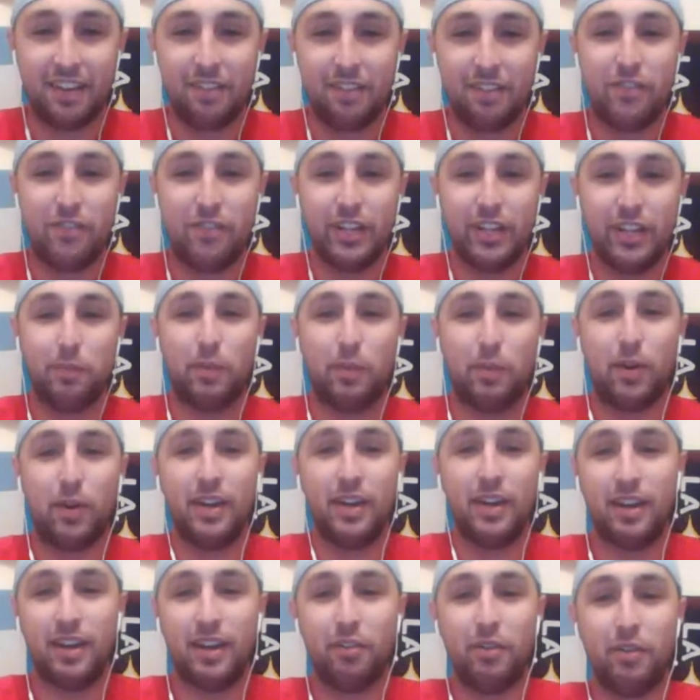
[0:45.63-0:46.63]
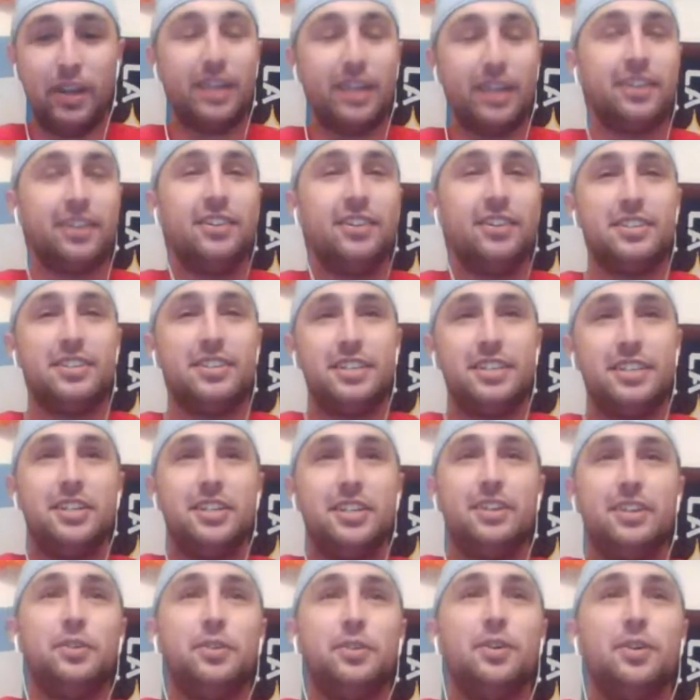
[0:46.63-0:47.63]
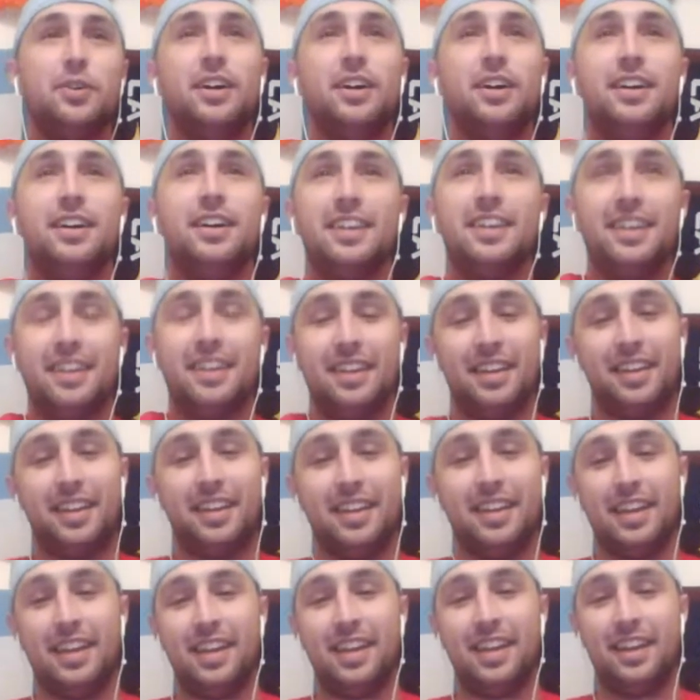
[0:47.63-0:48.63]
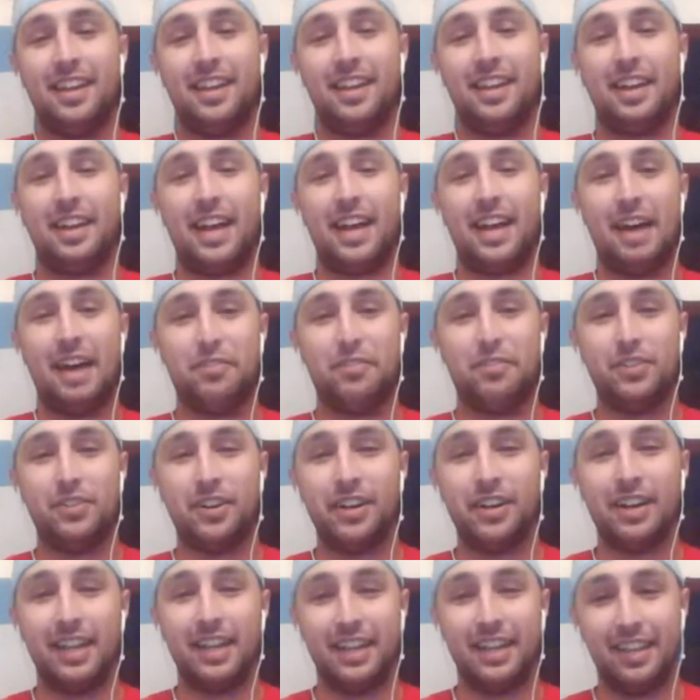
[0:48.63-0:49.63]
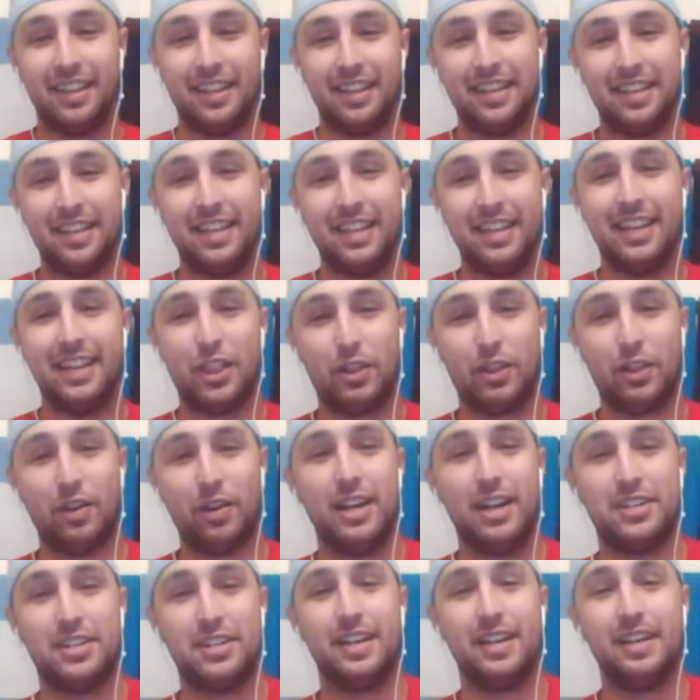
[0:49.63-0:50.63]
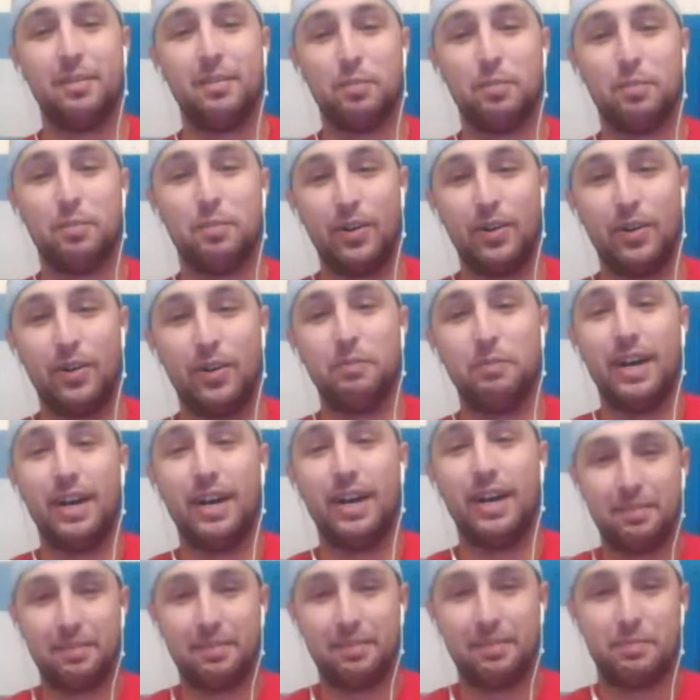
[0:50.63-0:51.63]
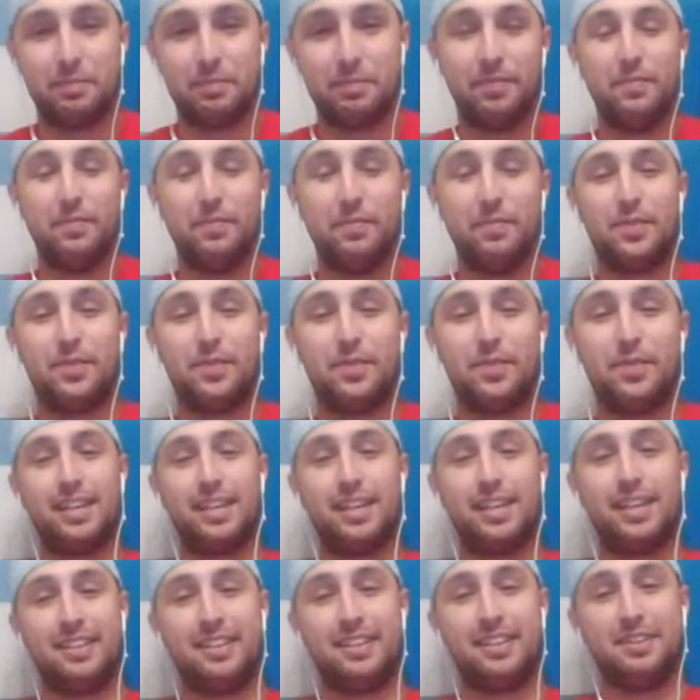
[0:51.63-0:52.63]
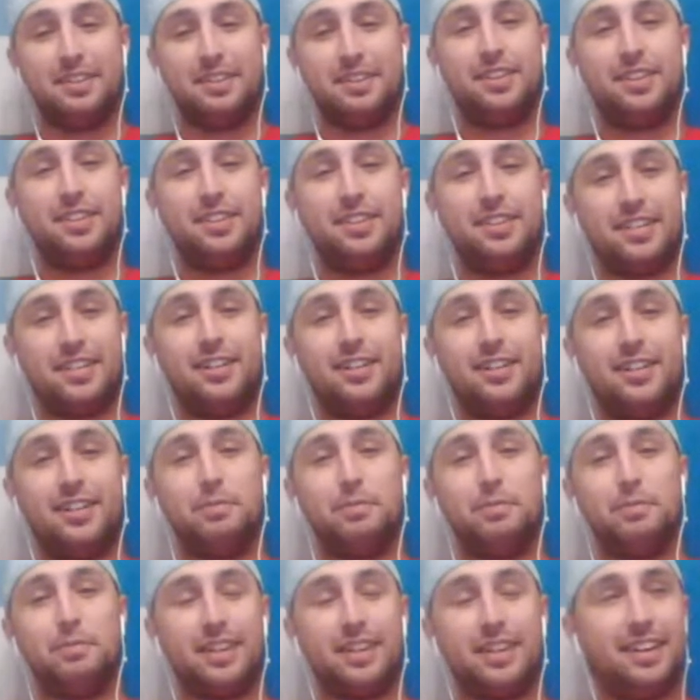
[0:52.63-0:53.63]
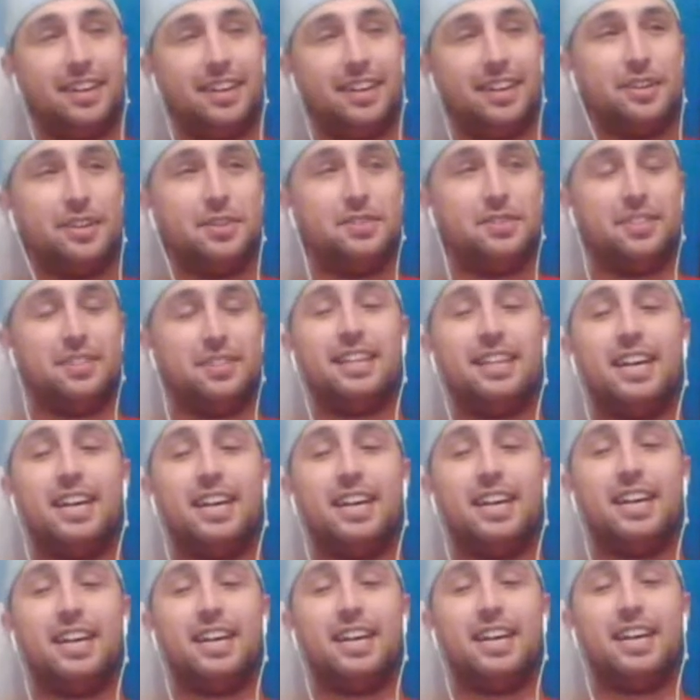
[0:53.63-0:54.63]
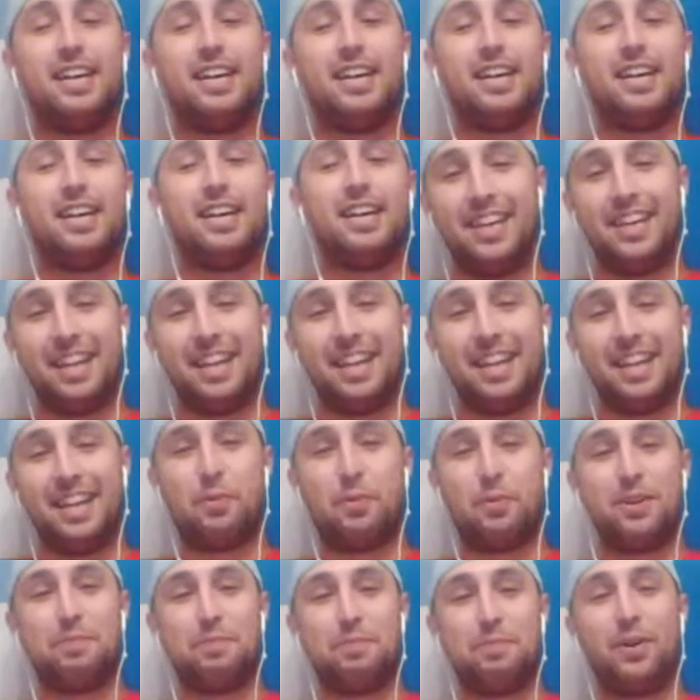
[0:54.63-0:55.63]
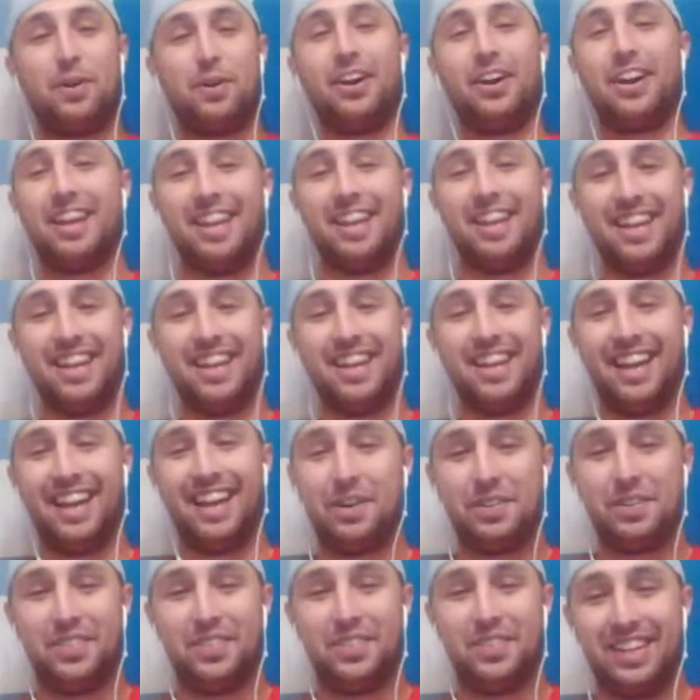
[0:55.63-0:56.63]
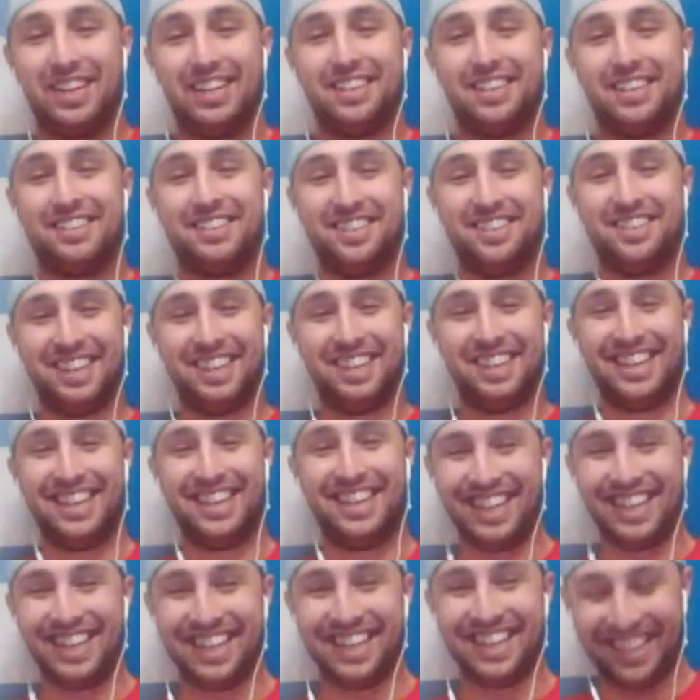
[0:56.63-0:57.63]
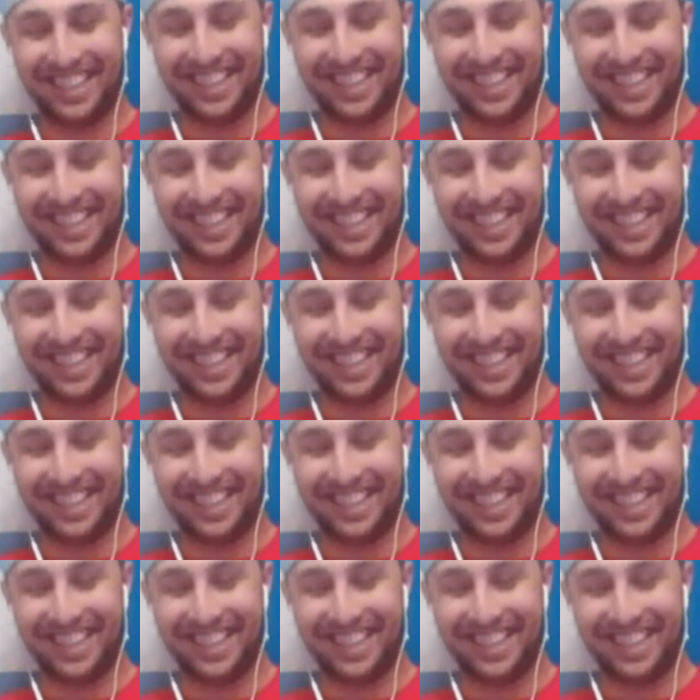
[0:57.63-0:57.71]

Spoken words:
Philip, a regular to the show after the thrashing put on by the great club Houston Dynamo at Sporting Park. How are things?